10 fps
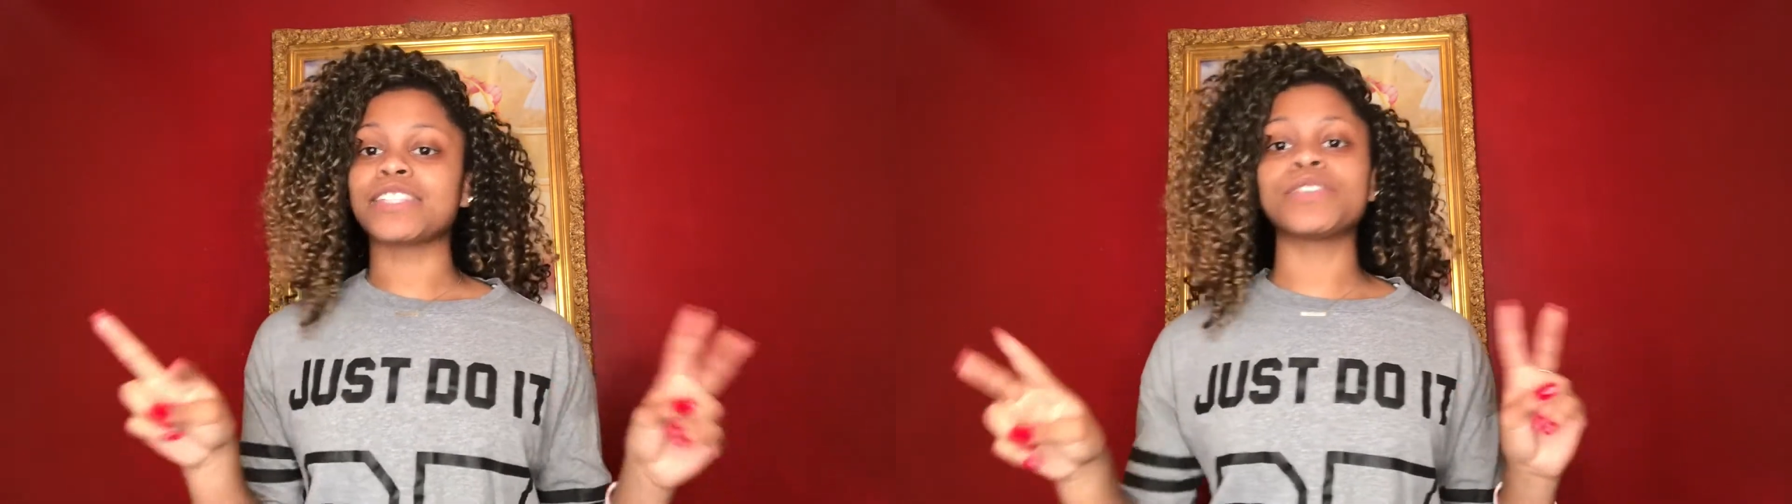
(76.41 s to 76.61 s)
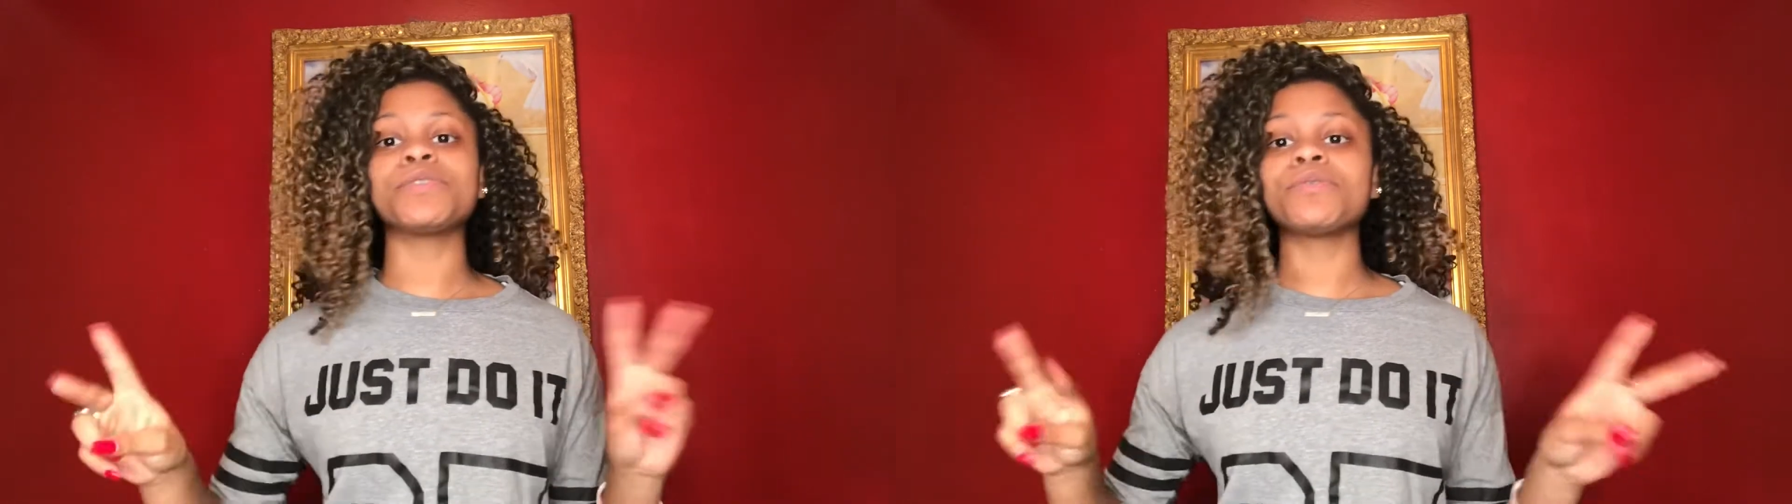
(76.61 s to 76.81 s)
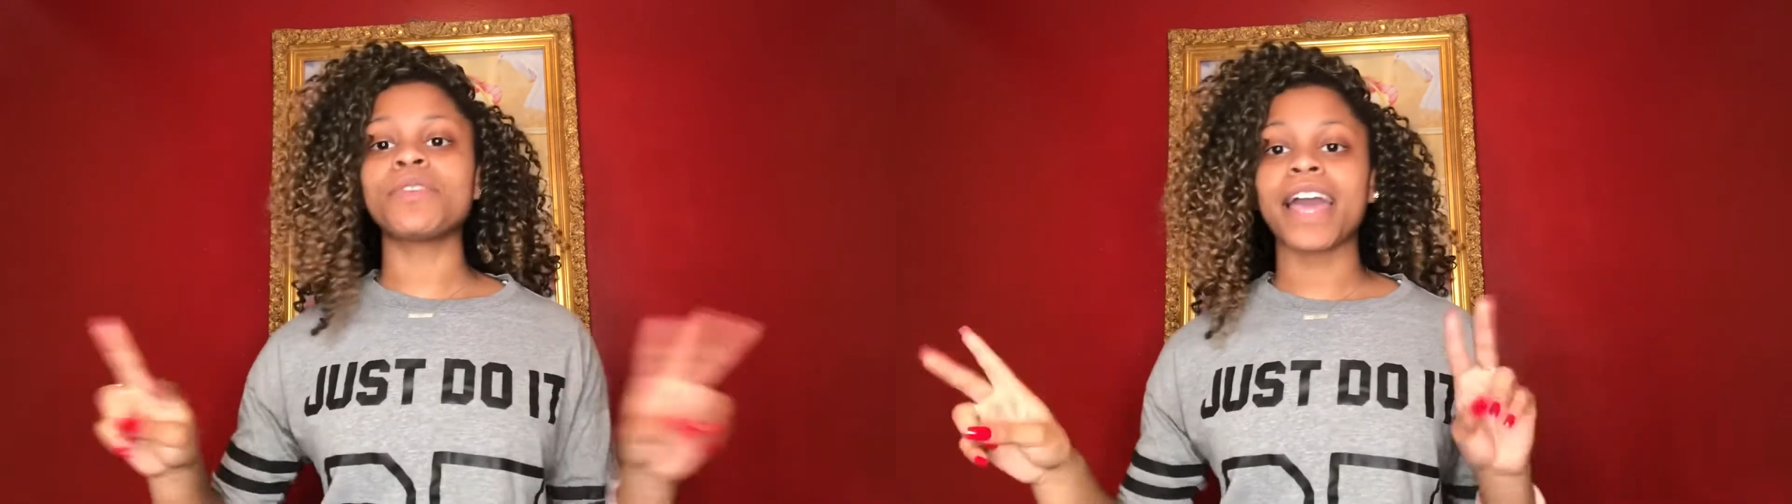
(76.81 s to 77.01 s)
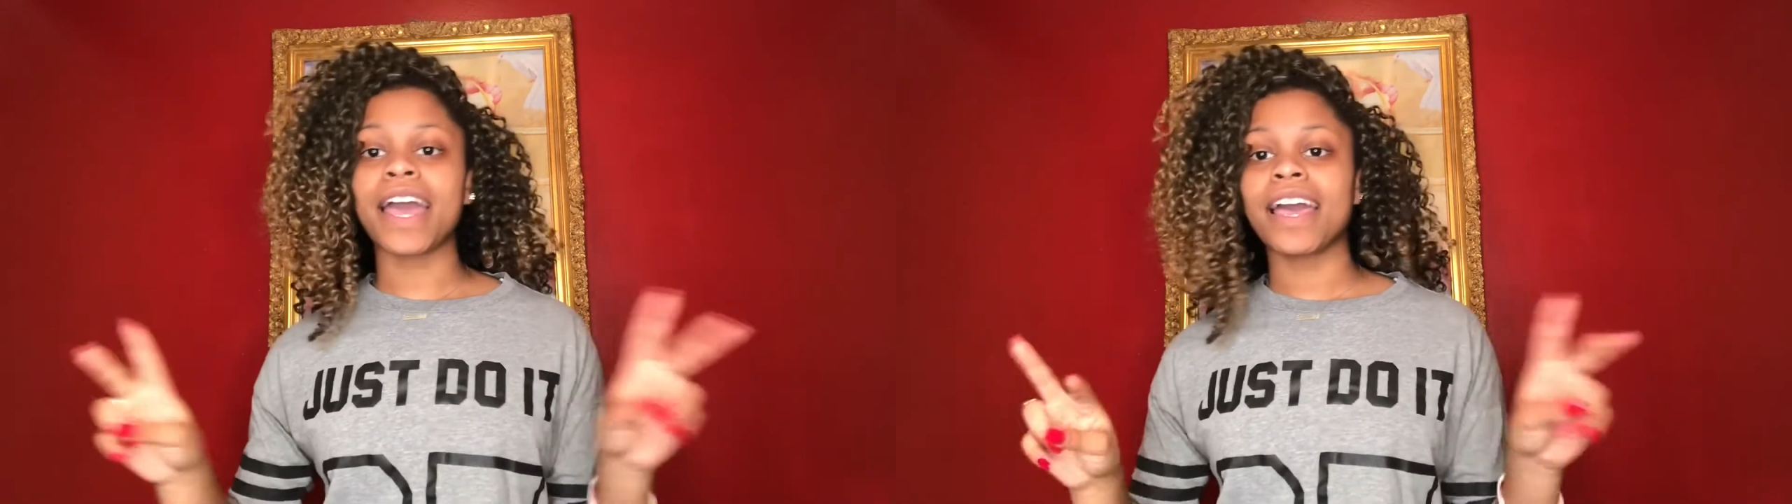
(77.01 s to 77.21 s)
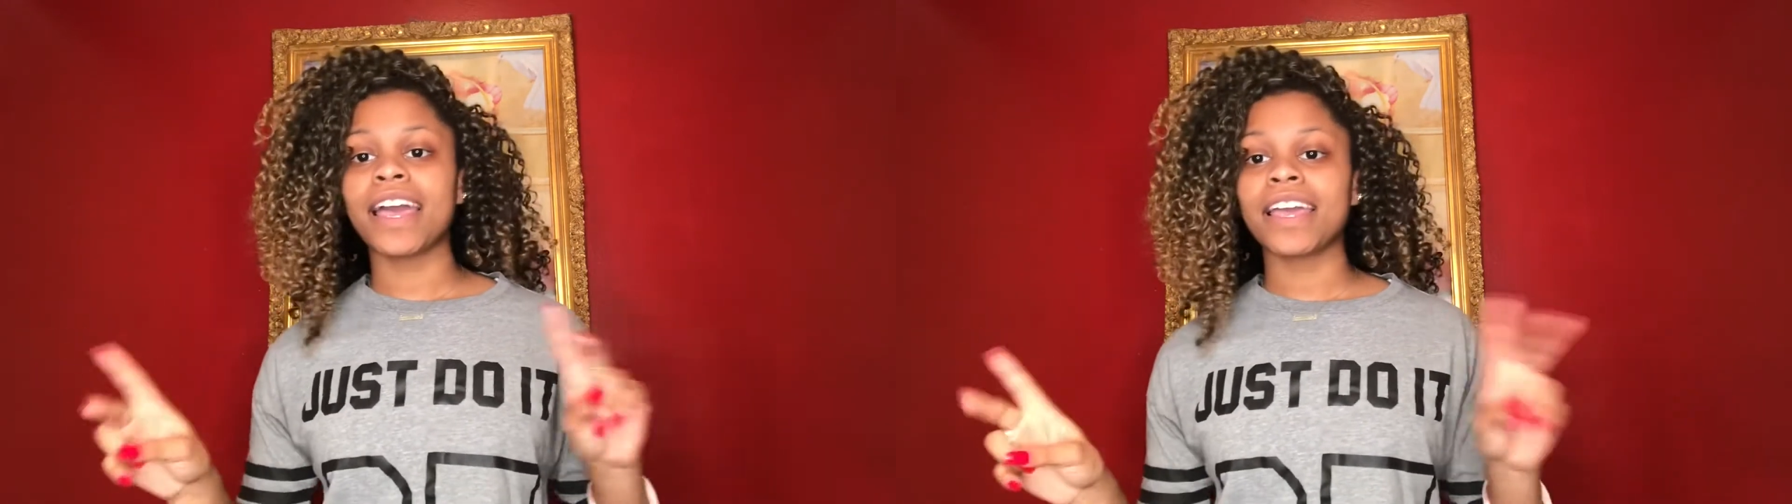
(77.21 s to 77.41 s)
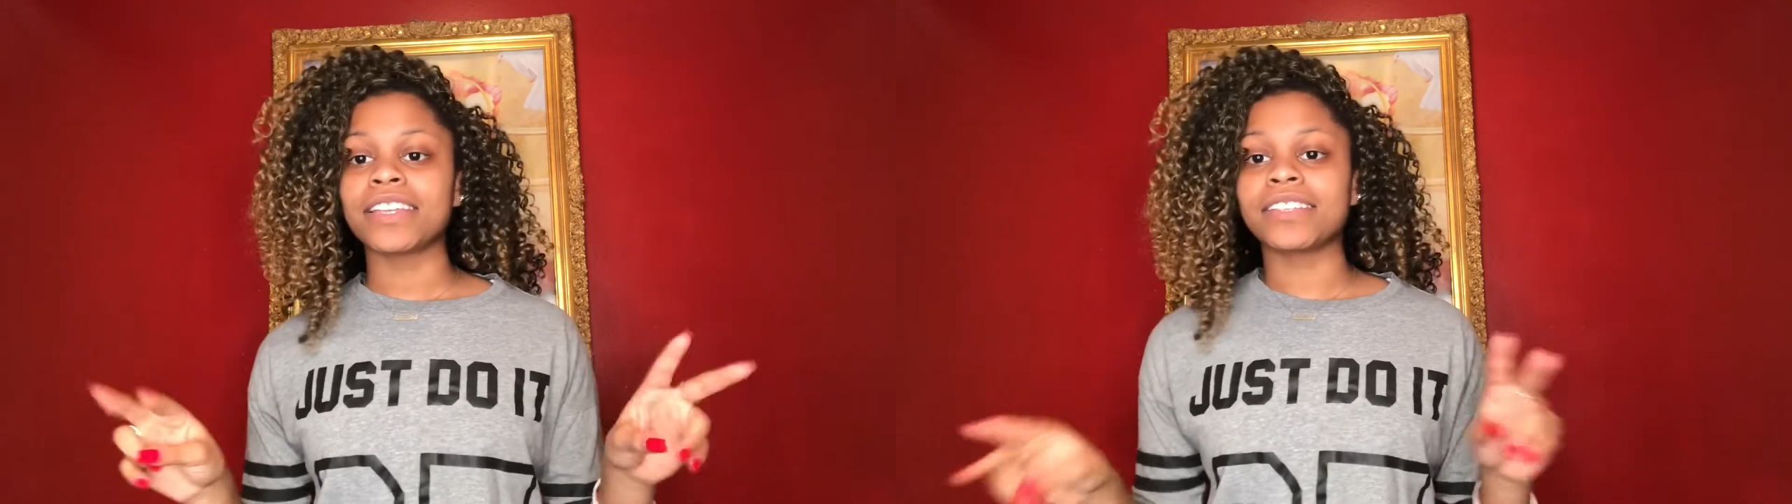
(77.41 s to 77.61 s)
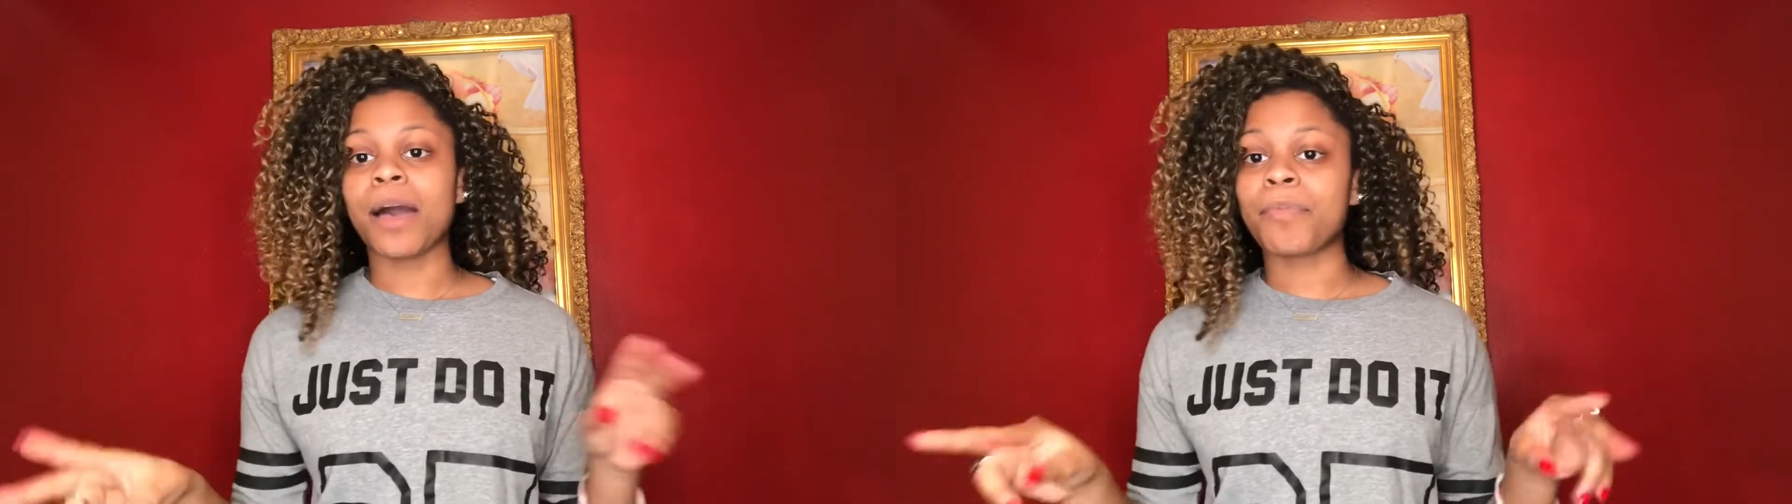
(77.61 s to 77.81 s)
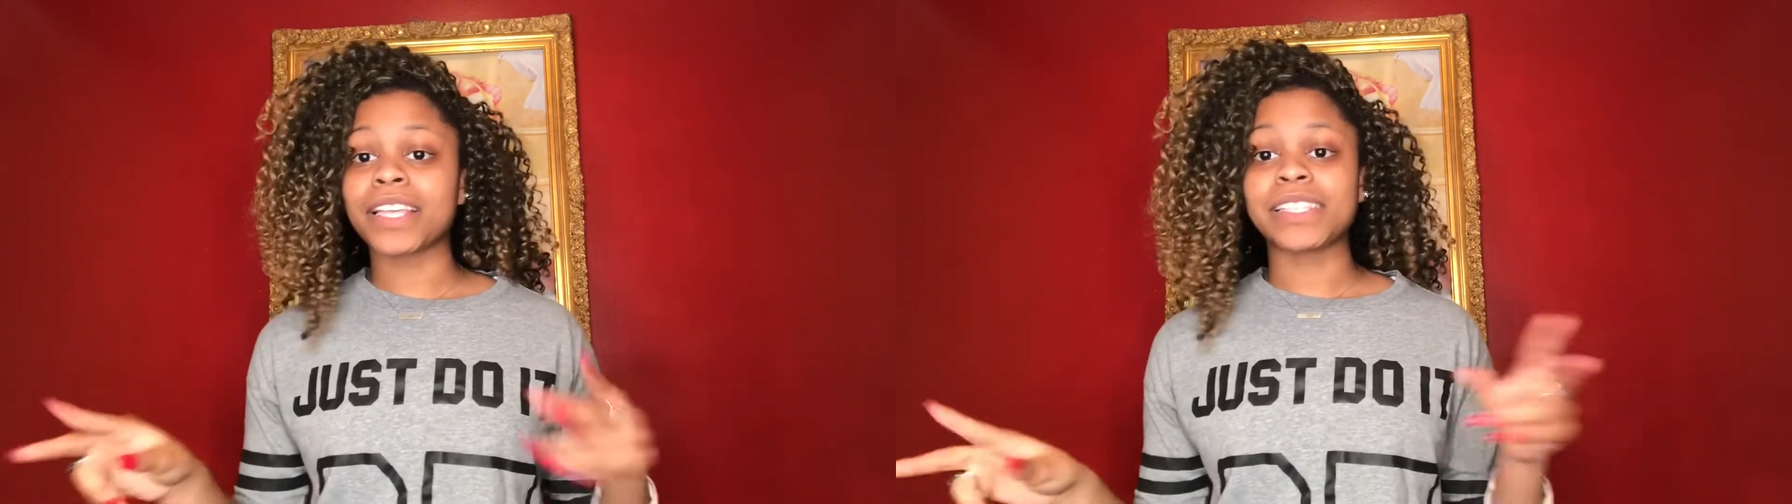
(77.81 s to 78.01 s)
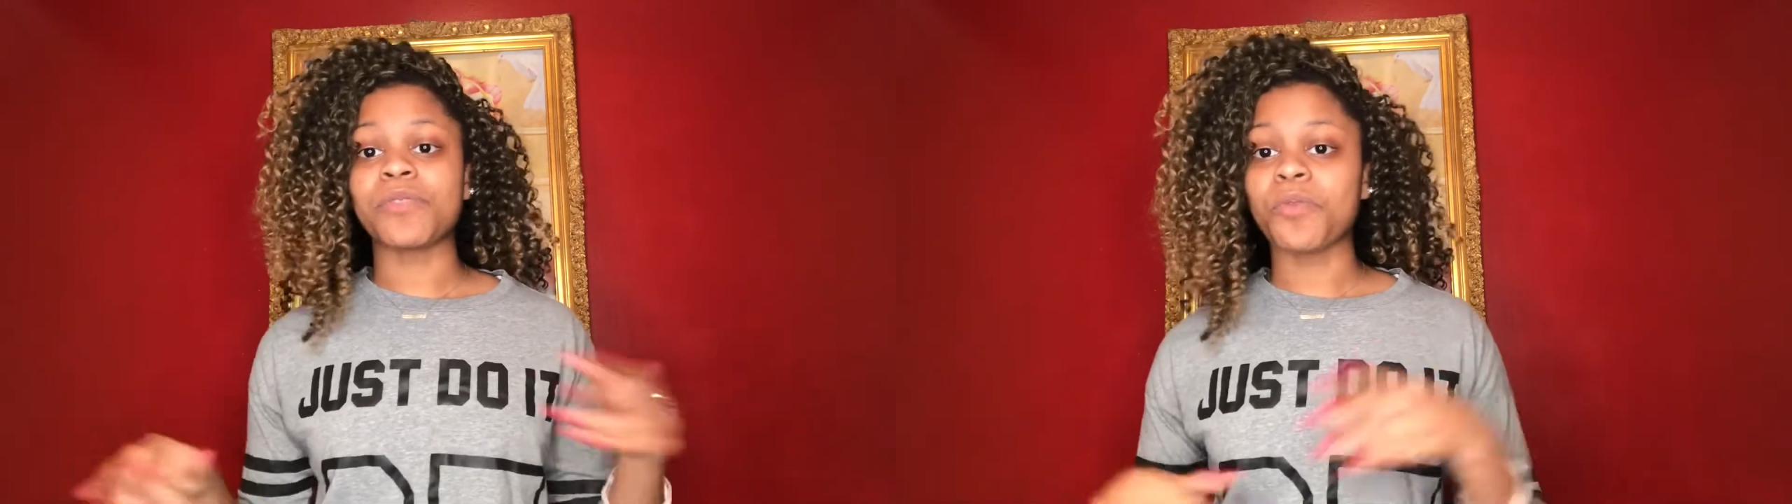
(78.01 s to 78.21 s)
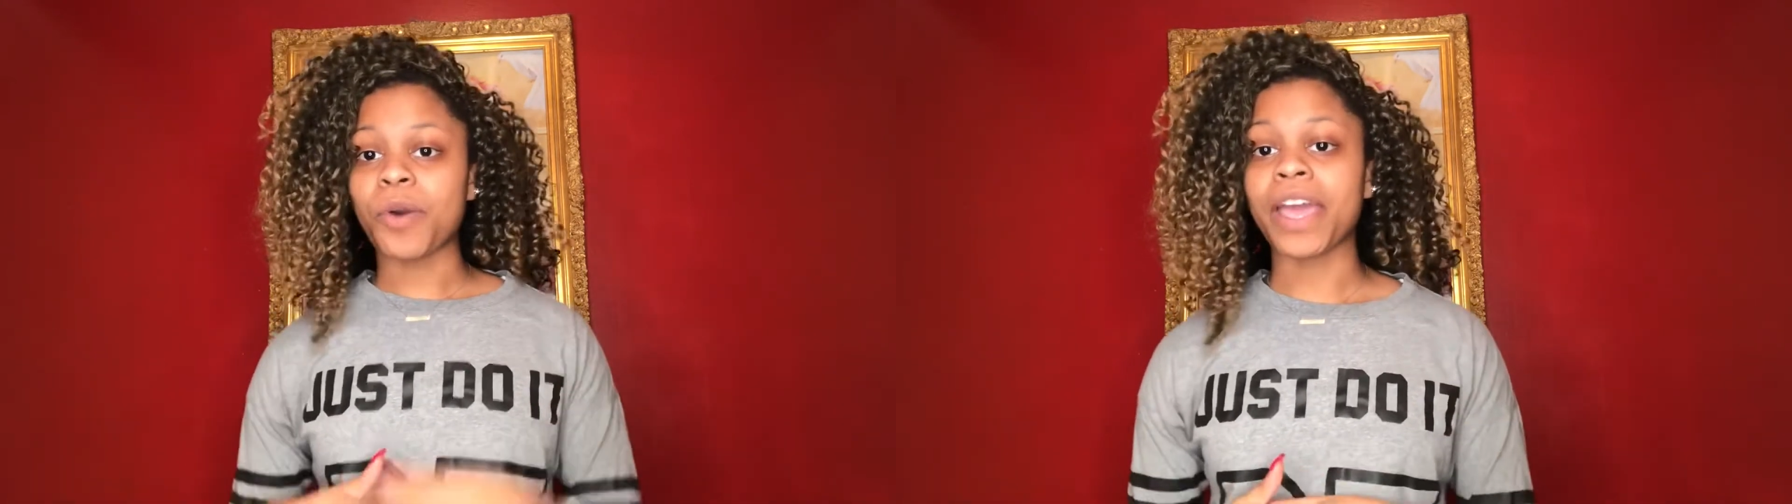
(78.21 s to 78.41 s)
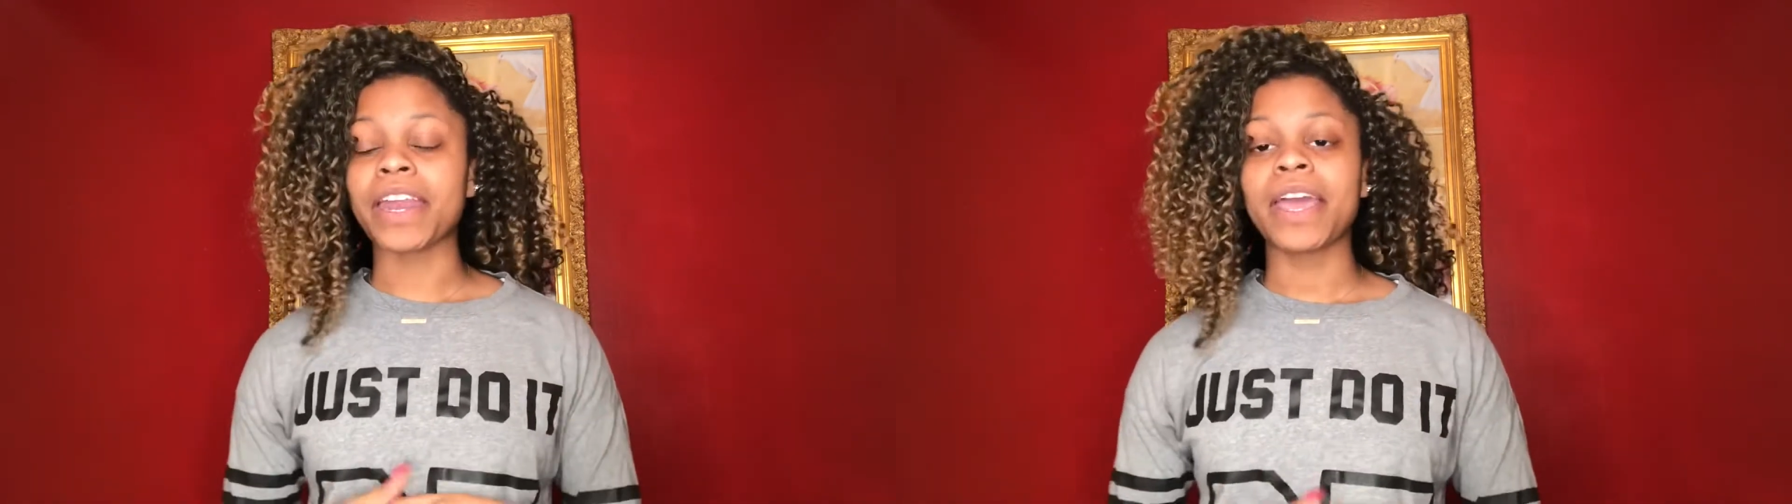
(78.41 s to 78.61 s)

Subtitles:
two topics in one.